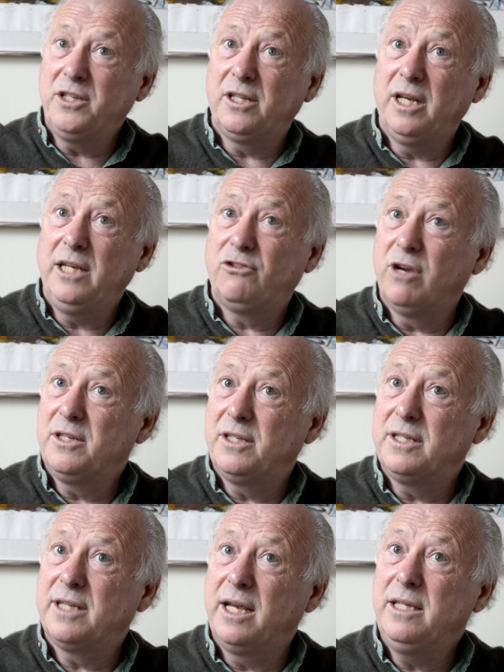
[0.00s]
he tries to
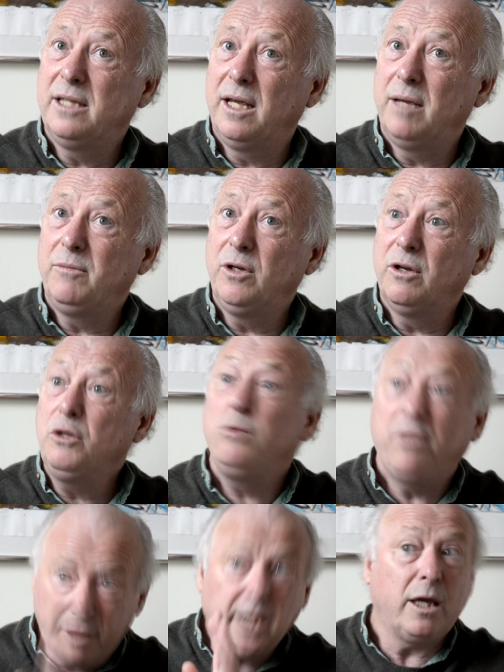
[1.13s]
say to him, you
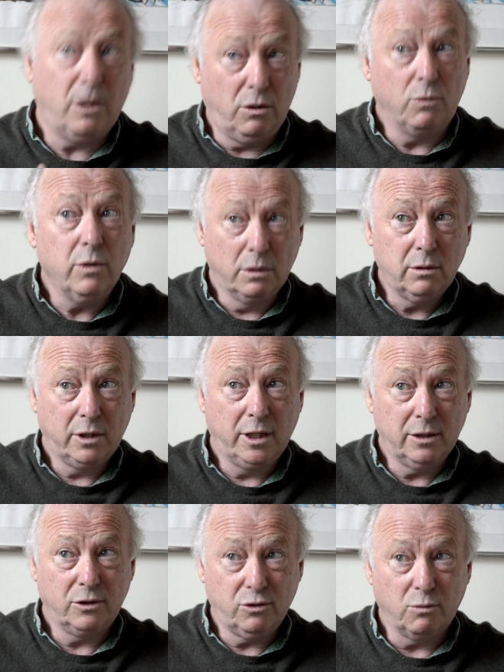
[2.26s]
think you
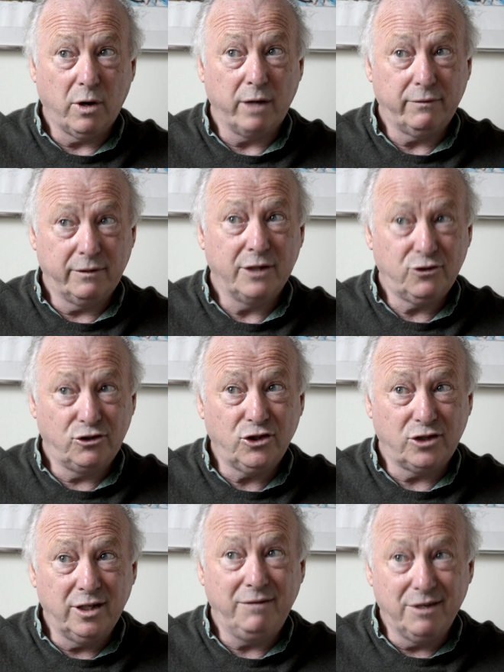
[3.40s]
killed your wife. Let's just
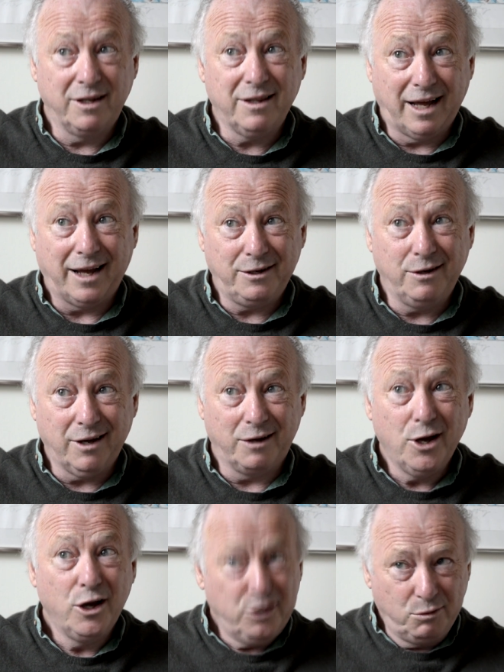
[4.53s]
leave it at that. You
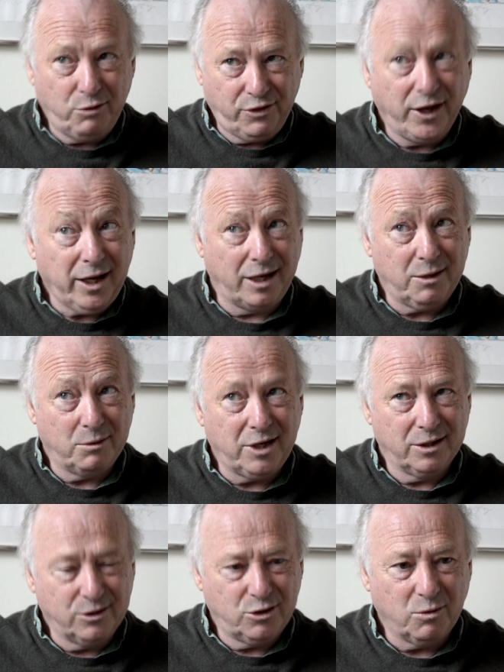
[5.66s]
think you
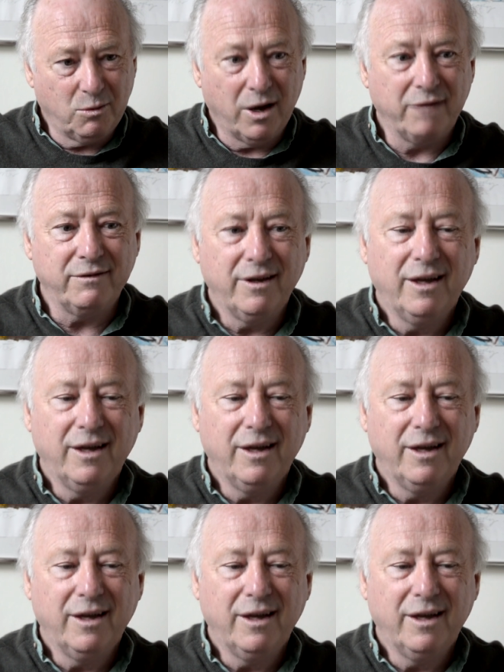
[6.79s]
killed your wife.